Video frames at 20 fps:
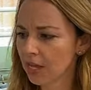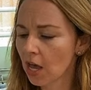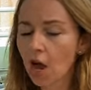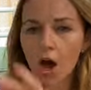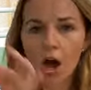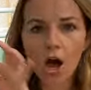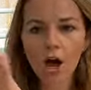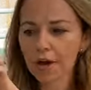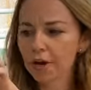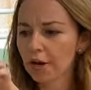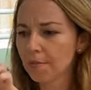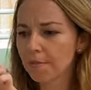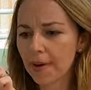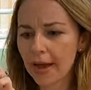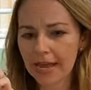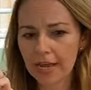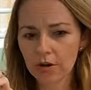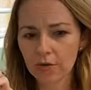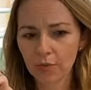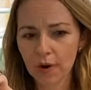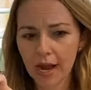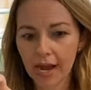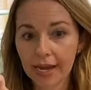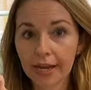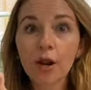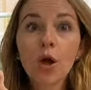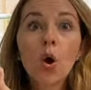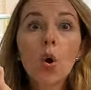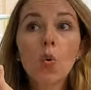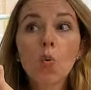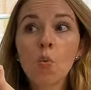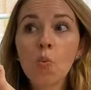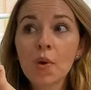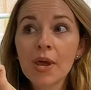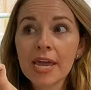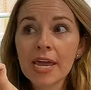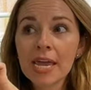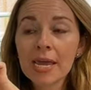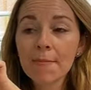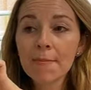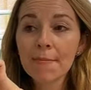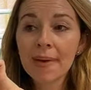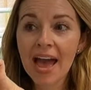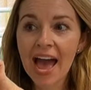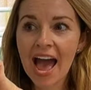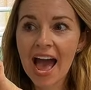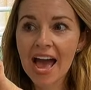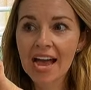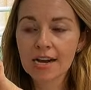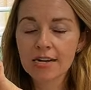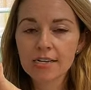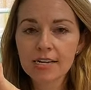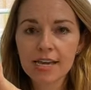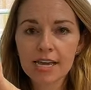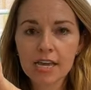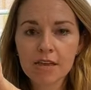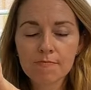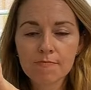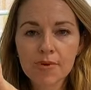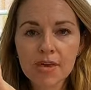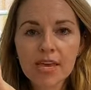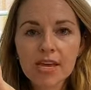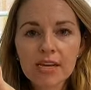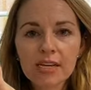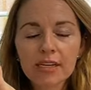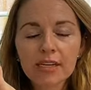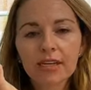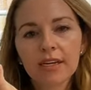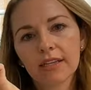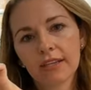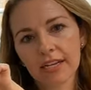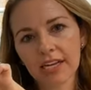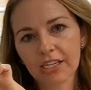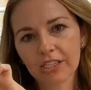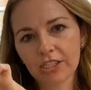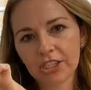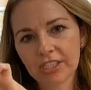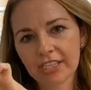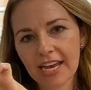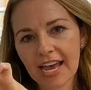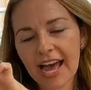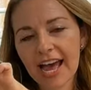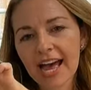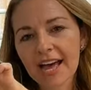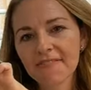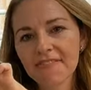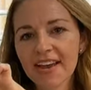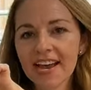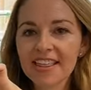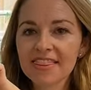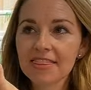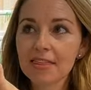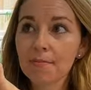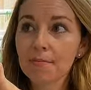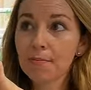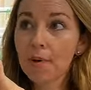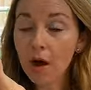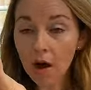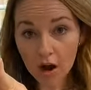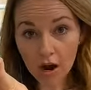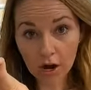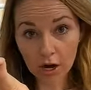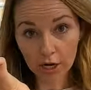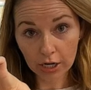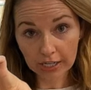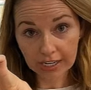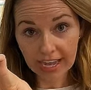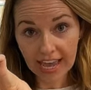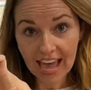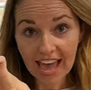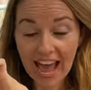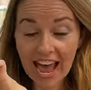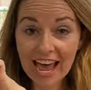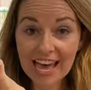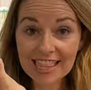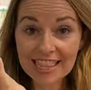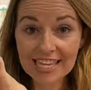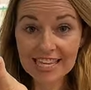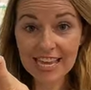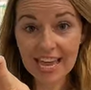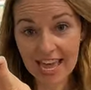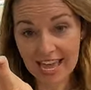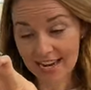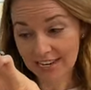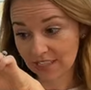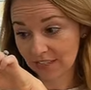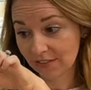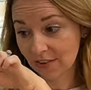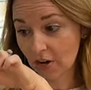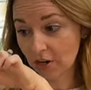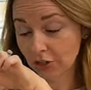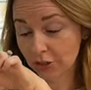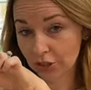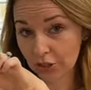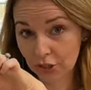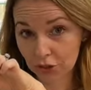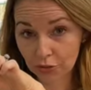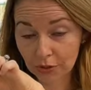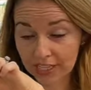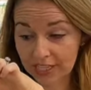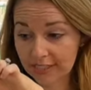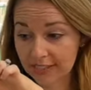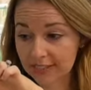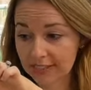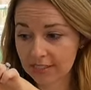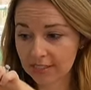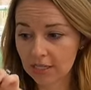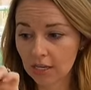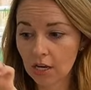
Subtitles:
On our bike ride, we packed a picnic lunch to have at the park at the end of our street.